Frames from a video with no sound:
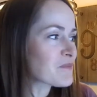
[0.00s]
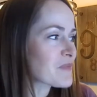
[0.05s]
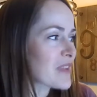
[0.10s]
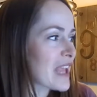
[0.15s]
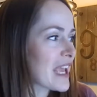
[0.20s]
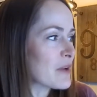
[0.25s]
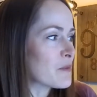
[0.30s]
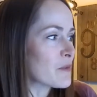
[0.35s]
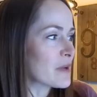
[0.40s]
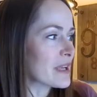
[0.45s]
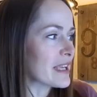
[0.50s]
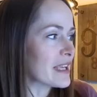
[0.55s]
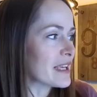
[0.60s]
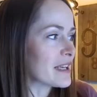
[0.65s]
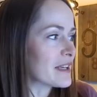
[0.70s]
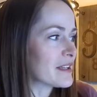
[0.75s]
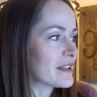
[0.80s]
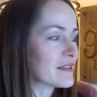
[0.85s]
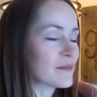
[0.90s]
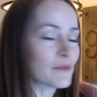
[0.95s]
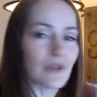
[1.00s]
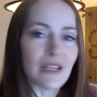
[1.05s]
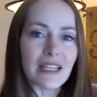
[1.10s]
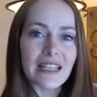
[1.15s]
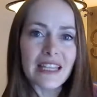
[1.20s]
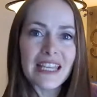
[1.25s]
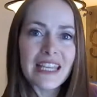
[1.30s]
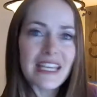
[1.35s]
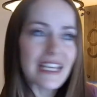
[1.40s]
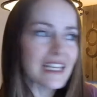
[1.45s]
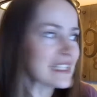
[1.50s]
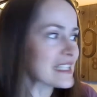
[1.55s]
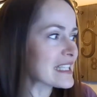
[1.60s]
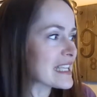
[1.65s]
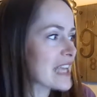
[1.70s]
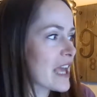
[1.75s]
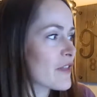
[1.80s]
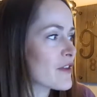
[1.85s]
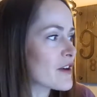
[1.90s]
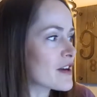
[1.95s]
and we link it
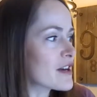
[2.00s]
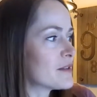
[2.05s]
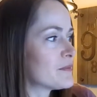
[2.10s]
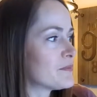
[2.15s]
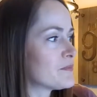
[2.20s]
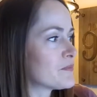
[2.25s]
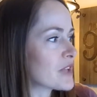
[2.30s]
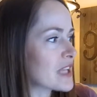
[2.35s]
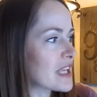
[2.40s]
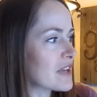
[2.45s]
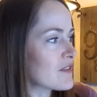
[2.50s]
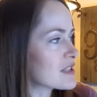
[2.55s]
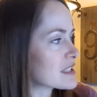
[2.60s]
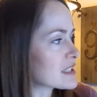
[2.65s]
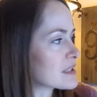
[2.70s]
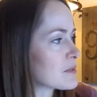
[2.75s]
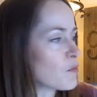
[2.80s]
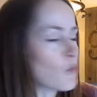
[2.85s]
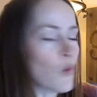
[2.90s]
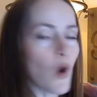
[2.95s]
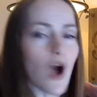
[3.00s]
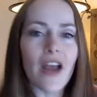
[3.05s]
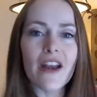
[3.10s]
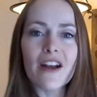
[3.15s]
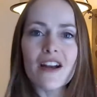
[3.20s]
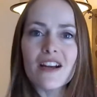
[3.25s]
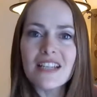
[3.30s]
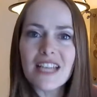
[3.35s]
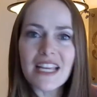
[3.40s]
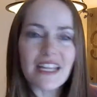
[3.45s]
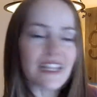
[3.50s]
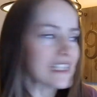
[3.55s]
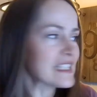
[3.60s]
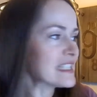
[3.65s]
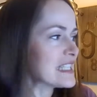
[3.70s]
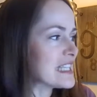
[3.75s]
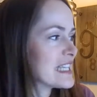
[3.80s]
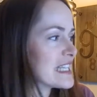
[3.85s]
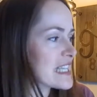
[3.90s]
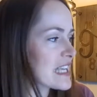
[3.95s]
together, give it some water, take the
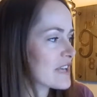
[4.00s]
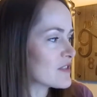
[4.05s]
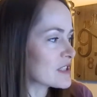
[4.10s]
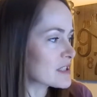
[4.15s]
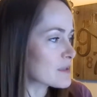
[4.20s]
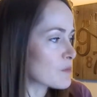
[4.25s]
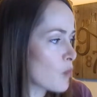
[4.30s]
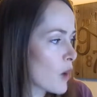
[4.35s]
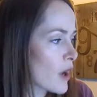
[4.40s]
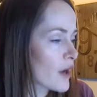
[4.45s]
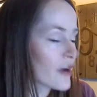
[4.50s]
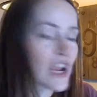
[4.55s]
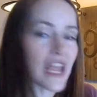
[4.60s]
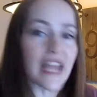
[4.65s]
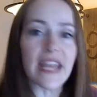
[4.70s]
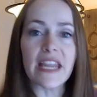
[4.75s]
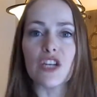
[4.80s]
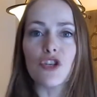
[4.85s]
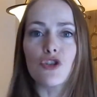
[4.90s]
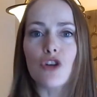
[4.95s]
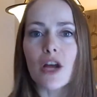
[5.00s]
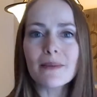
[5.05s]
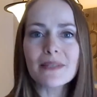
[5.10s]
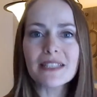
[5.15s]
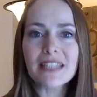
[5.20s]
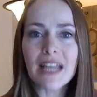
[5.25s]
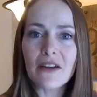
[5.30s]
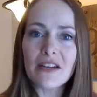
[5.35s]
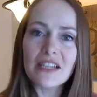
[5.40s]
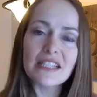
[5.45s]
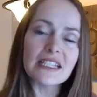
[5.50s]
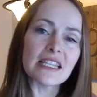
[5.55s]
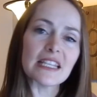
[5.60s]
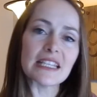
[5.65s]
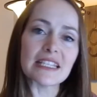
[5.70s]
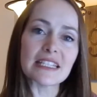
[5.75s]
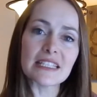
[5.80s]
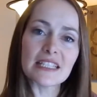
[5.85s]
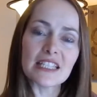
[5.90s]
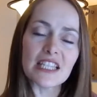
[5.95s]
seed and give it some water, and it drops down into
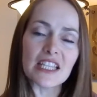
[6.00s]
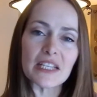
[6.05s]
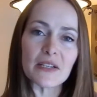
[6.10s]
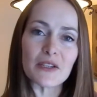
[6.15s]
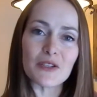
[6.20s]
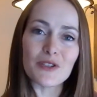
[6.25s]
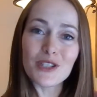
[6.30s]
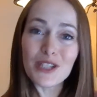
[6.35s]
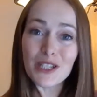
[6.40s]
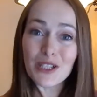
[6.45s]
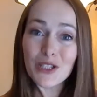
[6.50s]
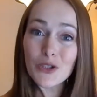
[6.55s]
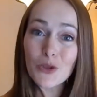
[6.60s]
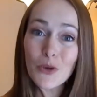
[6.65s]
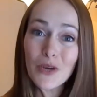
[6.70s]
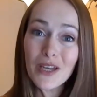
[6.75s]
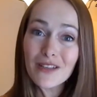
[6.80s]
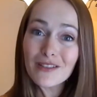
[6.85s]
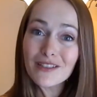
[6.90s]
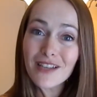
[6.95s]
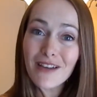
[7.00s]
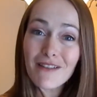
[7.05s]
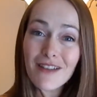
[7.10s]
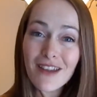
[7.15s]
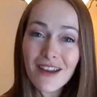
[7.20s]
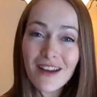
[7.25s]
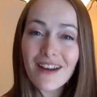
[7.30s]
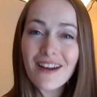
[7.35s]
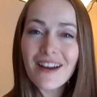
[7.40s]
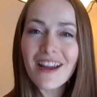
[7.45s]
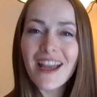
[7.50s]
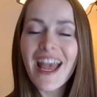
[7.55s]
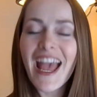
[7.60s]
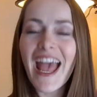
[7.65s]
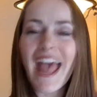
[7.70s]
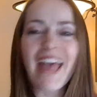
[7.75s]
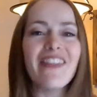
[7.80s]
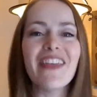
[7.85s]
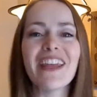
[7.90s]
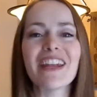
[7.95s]
the soil down here,
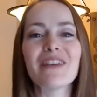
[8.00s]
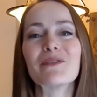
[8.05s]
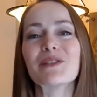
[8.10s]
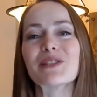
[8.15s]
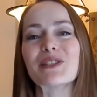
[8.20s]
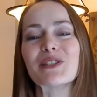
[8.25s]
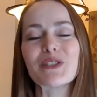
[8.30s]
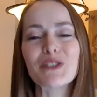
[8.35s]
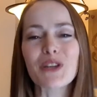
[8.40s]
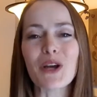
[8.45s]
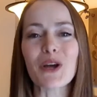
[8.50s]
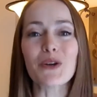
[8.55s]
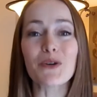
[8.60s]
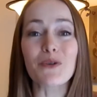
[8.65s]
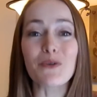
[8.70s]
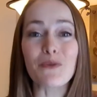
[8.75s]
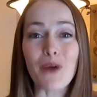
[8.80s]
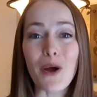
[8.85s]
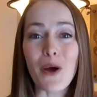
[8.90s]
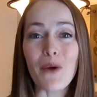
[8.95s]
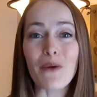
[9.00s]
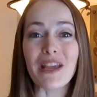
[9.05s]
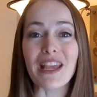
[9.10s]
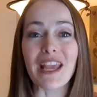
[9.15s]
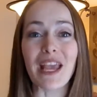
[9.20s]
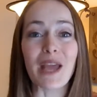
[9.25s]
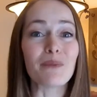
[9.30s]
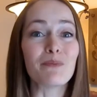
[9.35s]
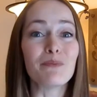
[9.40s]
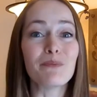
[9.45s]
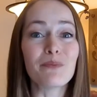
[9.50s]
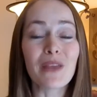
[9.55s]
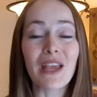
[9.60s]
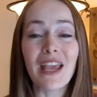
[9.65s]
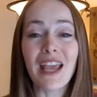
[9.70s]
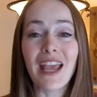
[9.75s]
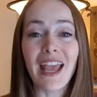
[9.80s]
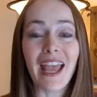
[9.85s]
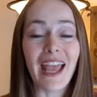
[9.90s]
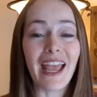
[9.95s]
and then it will start growing
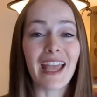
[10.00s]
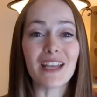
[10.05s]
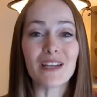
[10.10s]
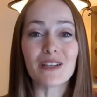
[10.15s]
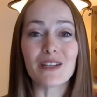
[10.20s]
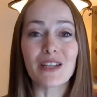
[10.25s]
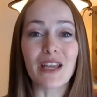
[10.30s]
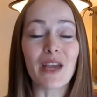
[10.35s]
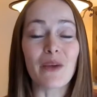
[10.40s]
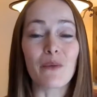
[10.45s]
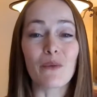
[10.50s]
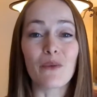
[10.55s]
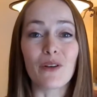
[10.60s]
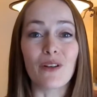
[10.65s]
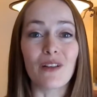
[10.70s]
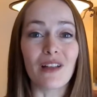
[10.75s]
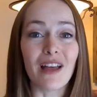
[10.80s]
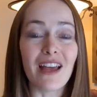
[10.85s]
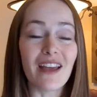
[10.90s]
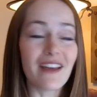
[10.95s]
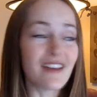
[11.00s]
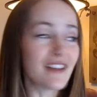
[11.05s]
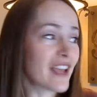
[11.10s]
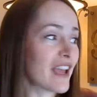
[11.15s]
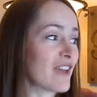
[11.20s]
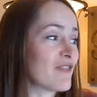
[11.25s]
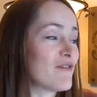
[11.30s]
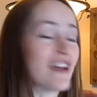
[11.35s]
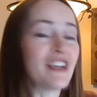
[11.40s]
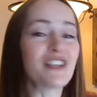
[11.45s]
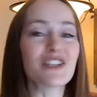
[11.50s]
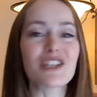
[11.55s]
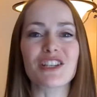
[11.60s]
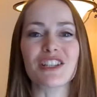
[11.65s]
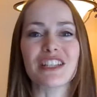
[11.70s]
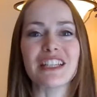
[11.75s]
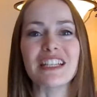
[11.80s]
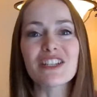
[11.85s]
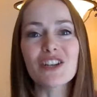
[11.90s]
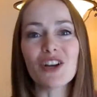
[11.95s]
and it will
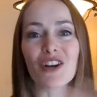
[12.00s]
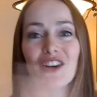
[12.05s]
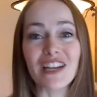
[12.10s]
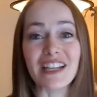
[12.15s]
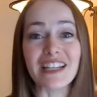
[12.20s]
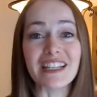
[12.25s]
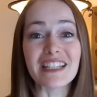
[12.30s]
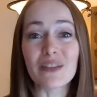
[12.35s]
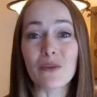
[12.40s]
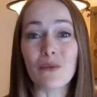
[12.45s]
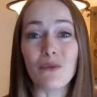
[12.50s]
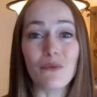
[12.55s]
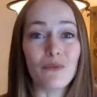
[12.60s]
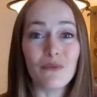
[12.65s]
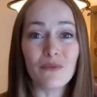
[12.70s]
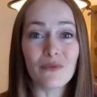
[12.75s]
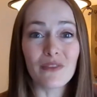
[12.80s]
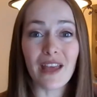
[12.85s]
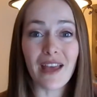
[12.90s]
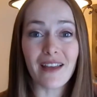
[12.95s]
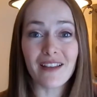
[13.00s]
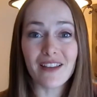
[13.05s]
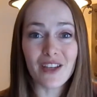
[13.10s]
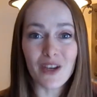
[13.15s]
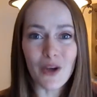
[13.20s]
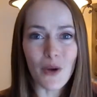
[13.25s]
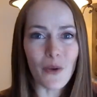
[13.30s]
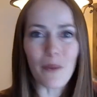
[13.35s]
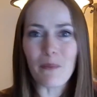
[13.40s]
eventually turn into a